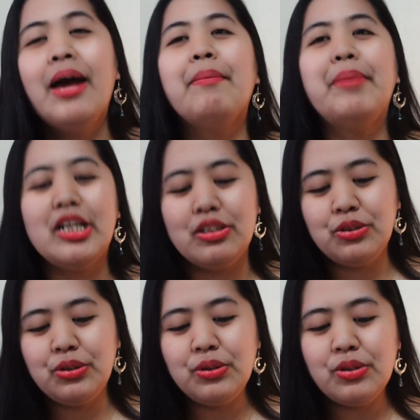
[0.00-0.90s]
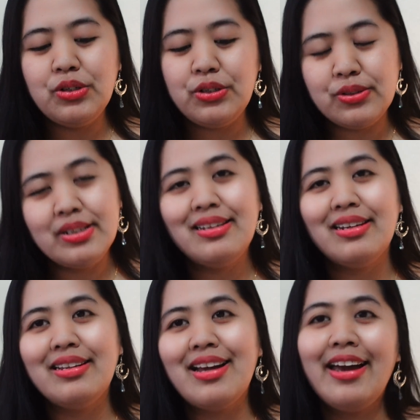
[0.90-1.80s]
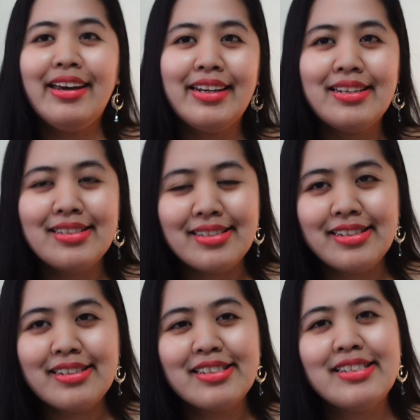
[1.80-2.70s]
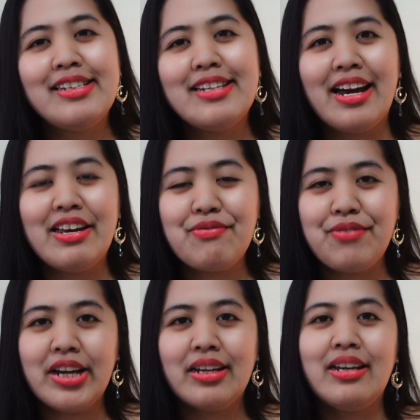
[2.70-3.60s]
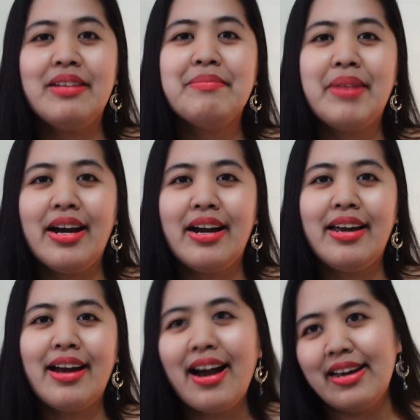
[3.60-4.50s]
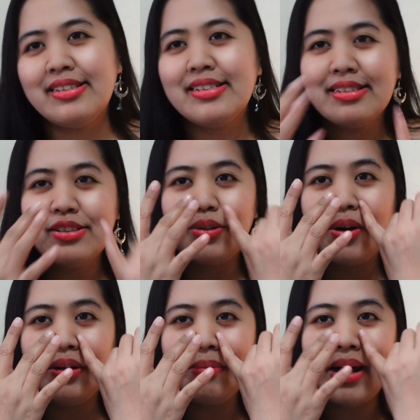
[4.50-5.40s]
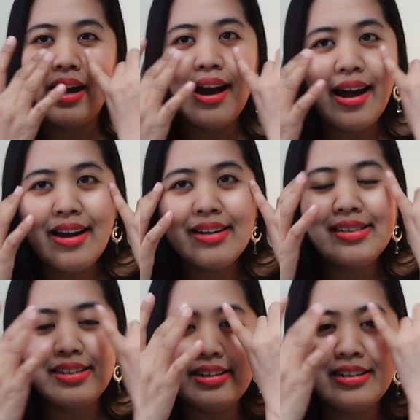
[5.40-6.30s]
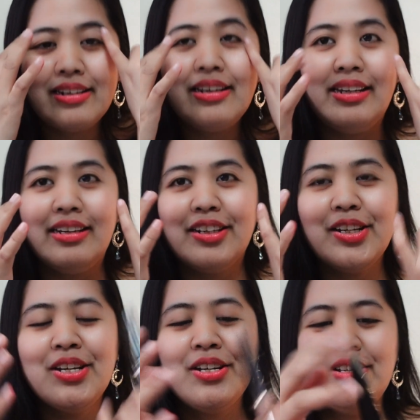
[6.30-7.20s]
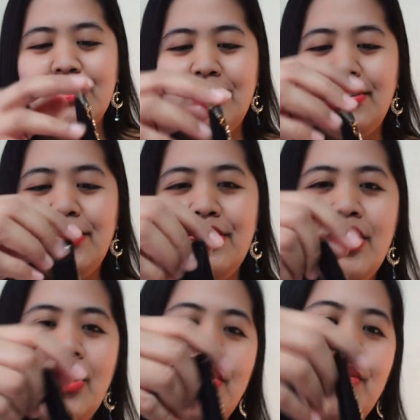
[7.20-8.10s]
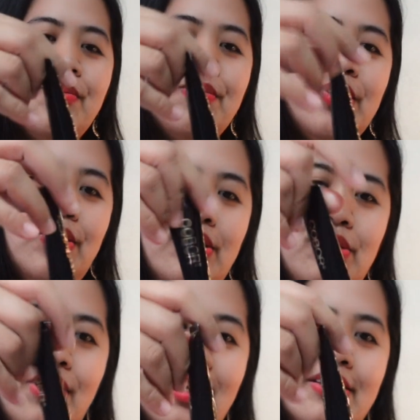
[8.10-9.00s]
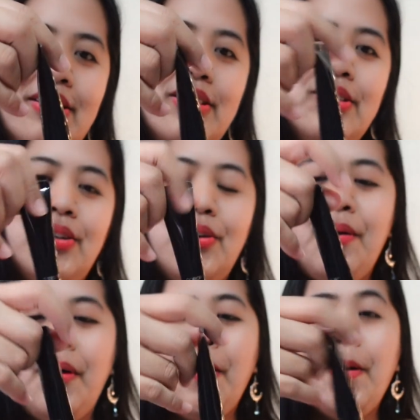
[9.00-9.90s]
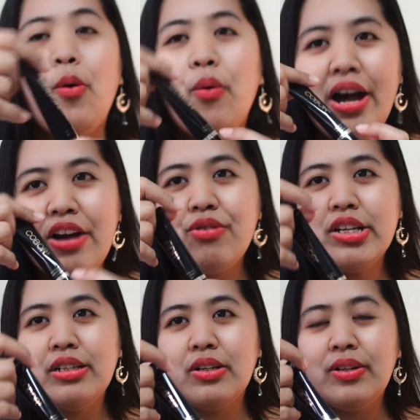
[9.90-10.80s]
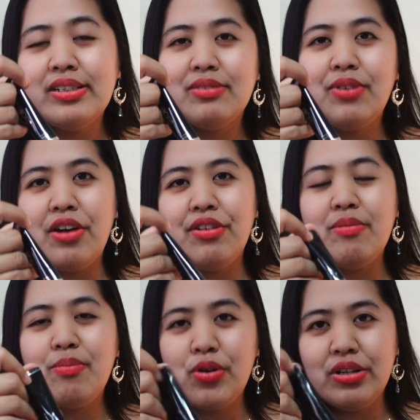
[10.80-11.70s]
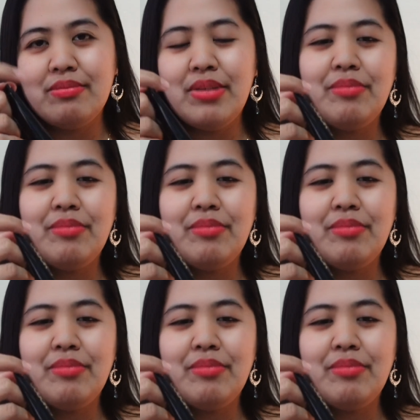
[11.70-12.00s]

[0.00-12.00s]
but through using it I can still see the effect in my eyes, surrounding my eyes here. So this one. So why retinol is very important, my